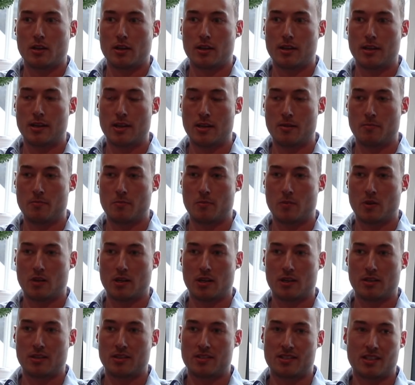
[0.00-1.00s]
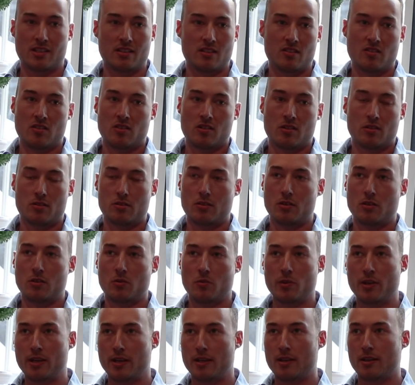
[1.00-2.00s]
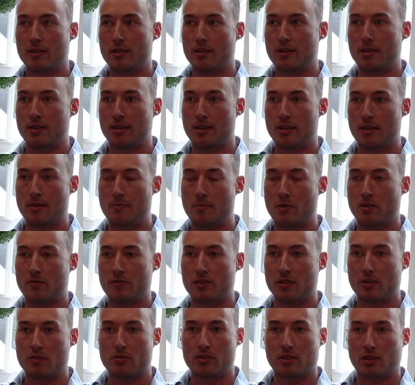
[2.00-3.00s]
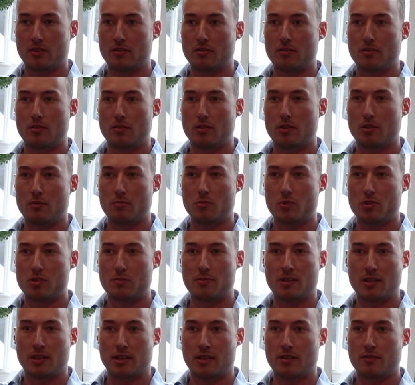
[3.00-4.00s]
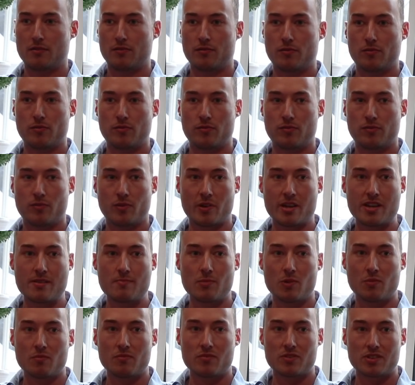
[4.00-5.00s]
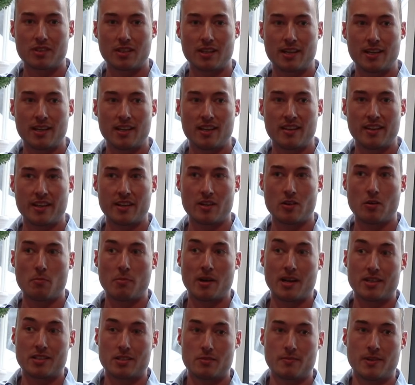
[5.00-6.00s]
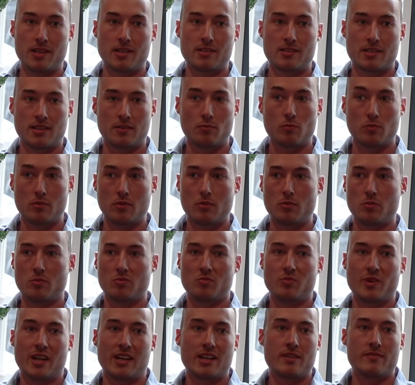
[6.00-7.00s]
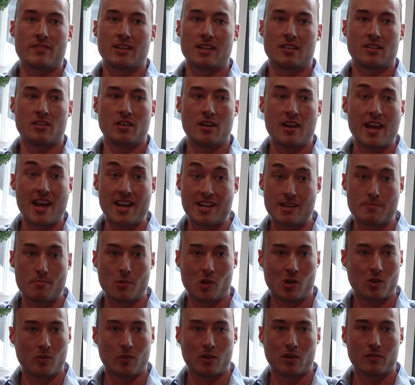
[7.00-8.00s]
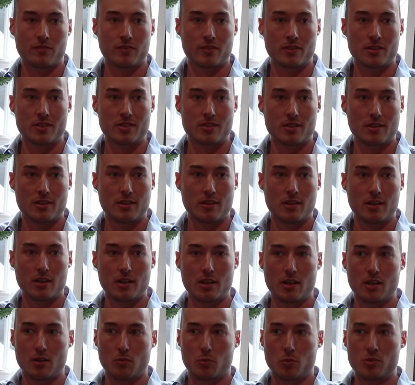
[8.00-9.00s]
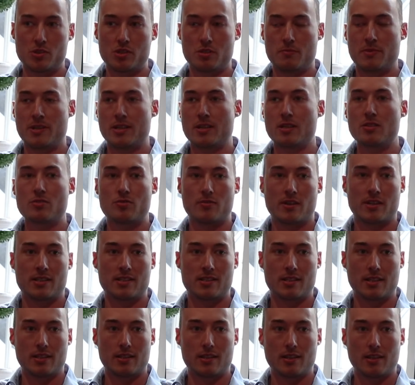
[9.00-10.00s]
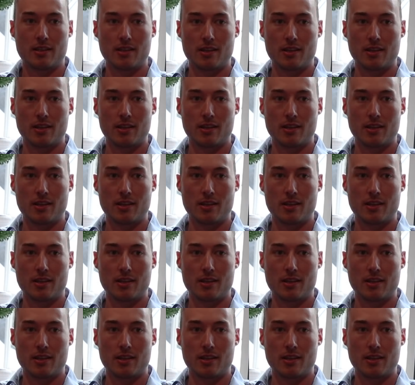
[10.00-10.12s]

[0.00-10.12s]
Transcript: And they said, no way. I think it must be like 3 months later, they got back to me and said, we haven't even had any more offers. Would you be interested?